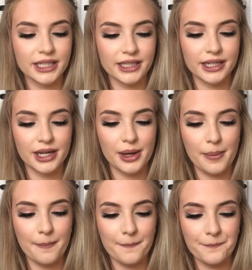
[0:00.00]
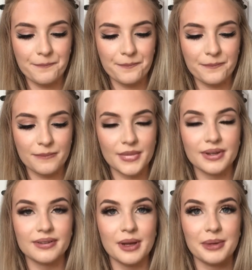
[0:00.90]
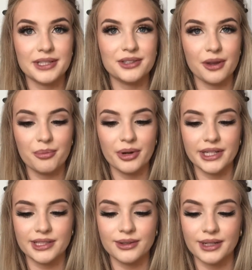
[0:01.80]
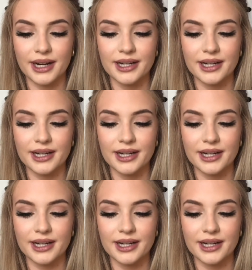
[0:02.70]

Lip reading: I mean, it's so pretty to look at.